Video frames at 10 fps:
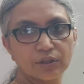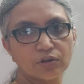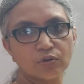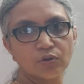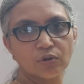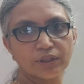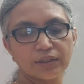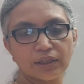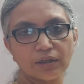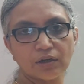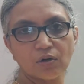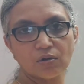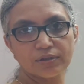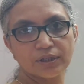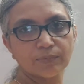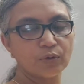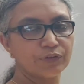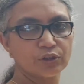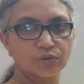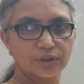you know that the holes are
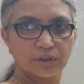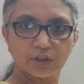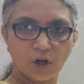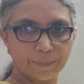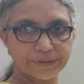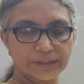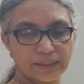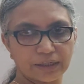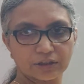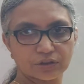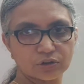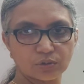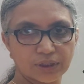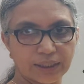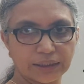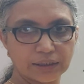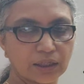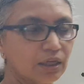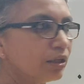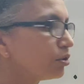moving in the opposite direction, to the right.
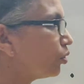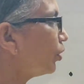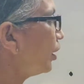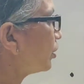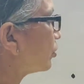So,